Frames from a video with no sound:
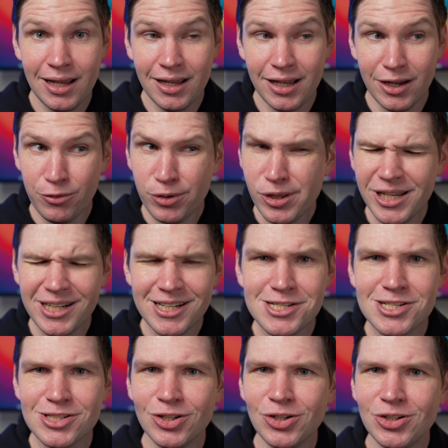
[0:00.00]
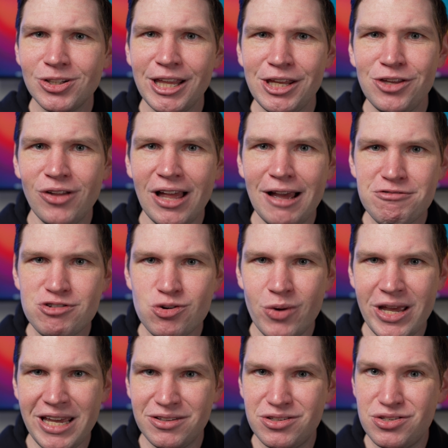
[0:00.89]
it really doesn't look like you'll have to
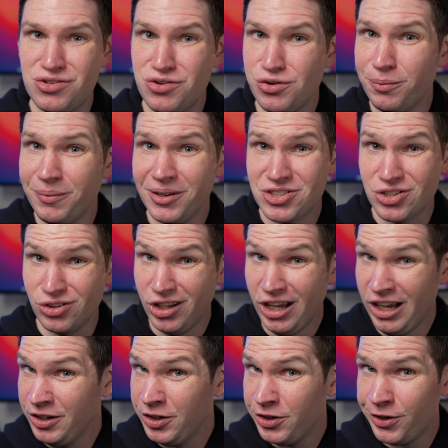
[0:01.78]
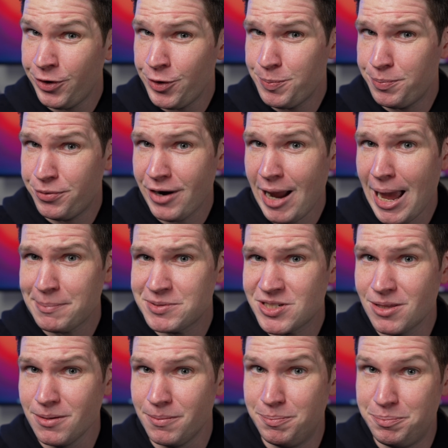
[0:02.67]
wait too much longer.
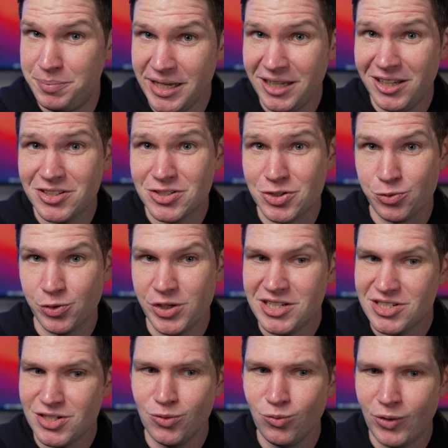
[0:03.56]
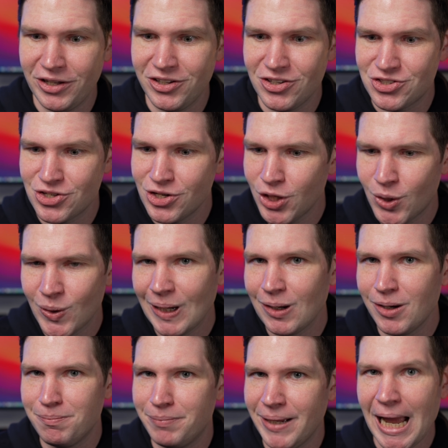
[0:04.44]
Perhaps the biggest reason why you shouldn't go
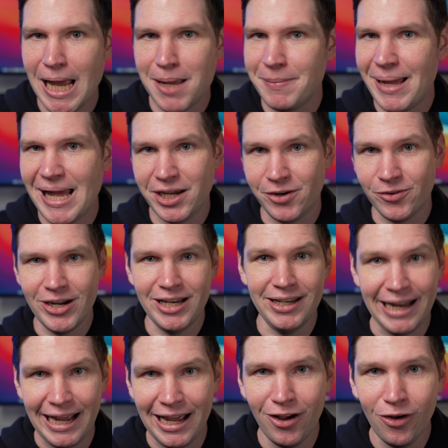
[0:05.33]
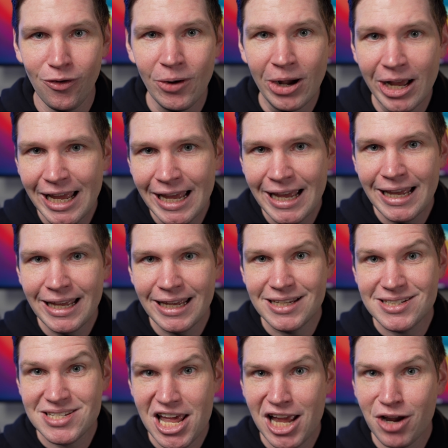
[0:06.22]
out and buy a Mac right now
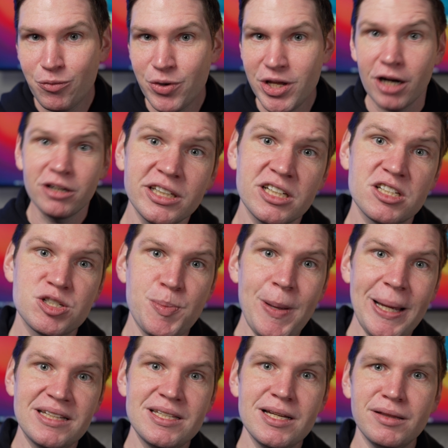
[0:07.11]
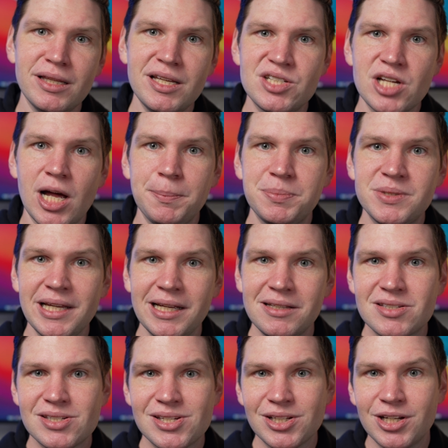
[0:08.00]
is that we expecting these
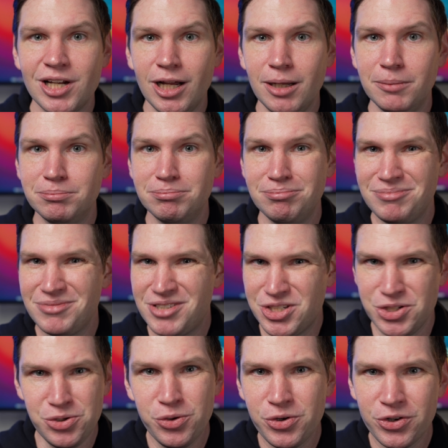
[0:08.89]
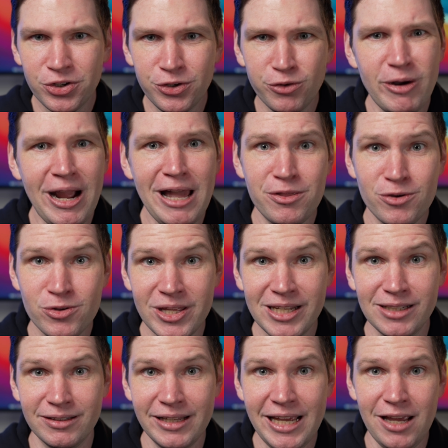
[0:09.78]
updates to come sooner rather
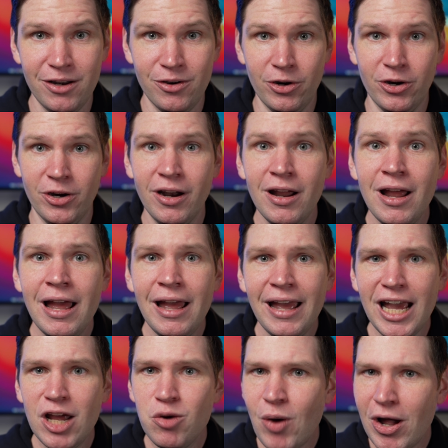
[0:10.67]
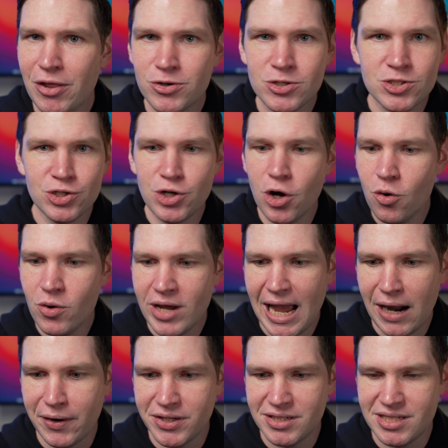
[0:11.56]
than later. And while there's no
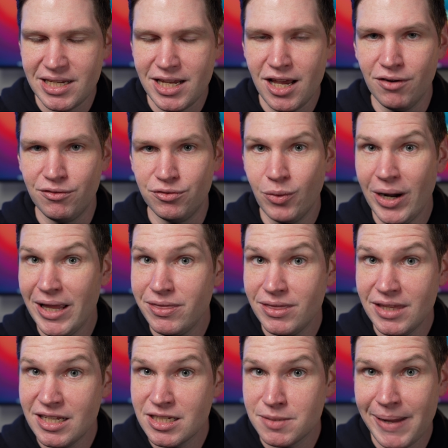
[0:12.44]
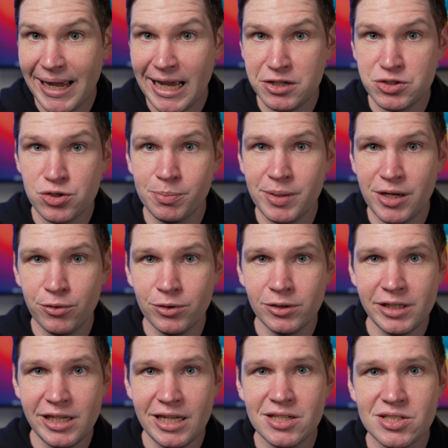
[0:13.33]
guarantee of when these Macs will be
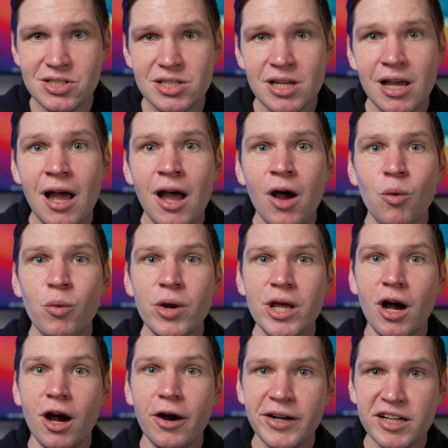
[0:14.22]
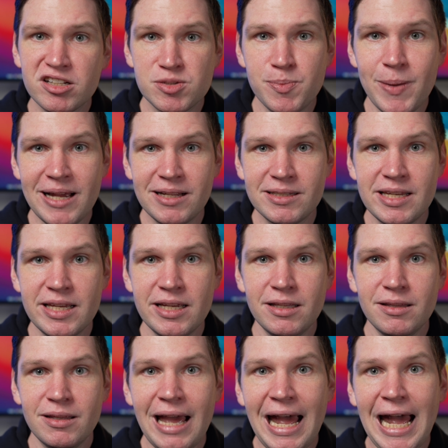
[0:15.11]
released, we are
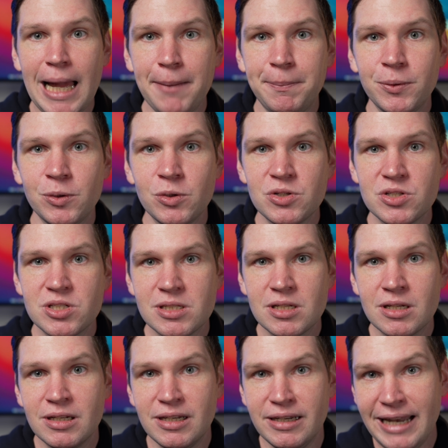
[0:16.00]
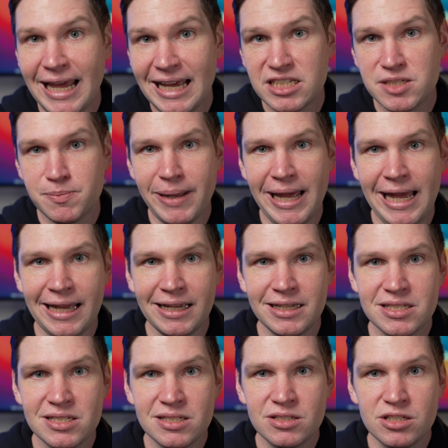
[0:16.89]
expecting Apple's next
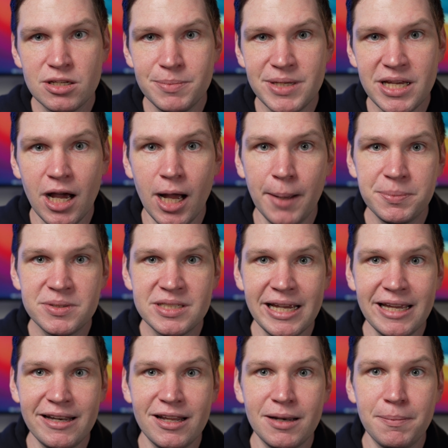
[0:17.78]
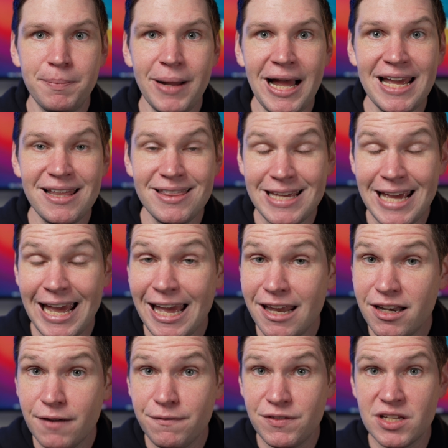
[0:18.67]
Macs to be updated by the
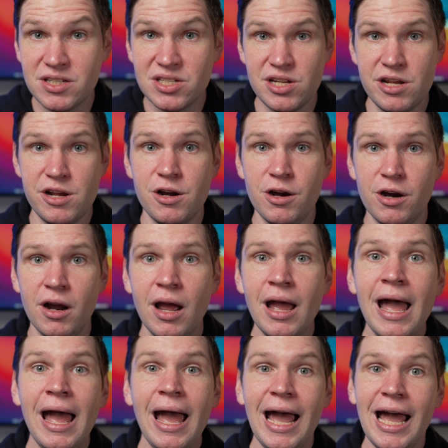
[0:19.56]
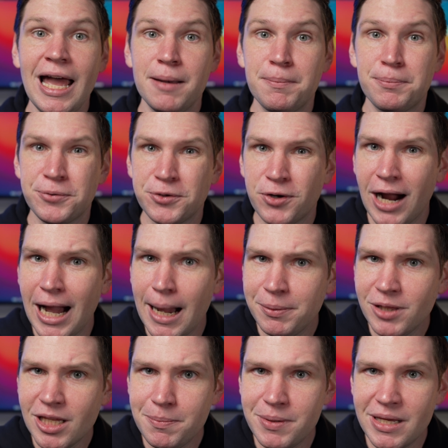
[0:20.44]
end of this year and
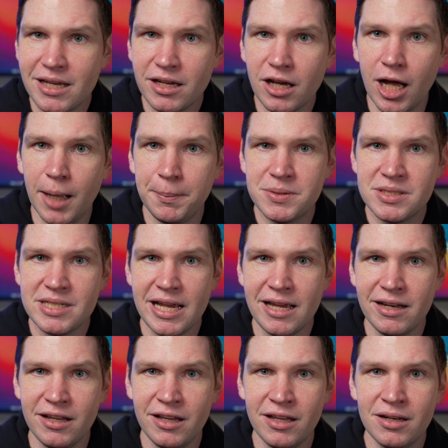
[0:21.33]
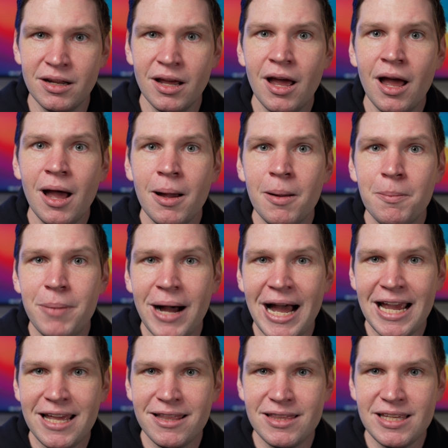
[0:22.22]
probably being updated
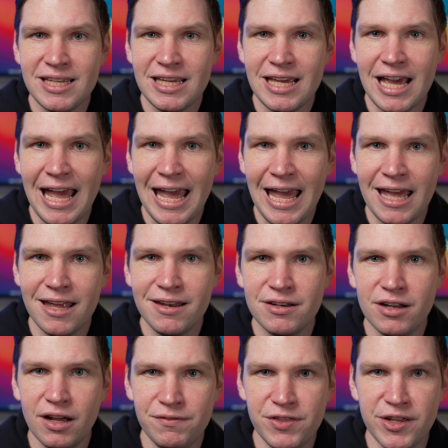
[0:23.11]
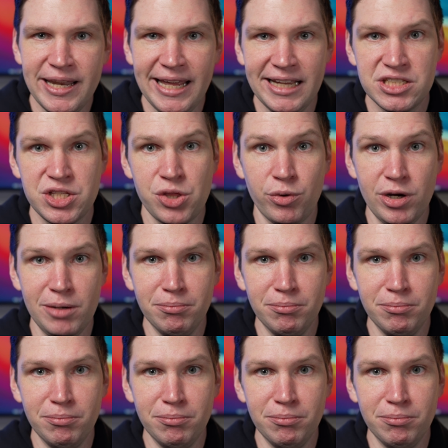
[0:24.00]
by the end of the next three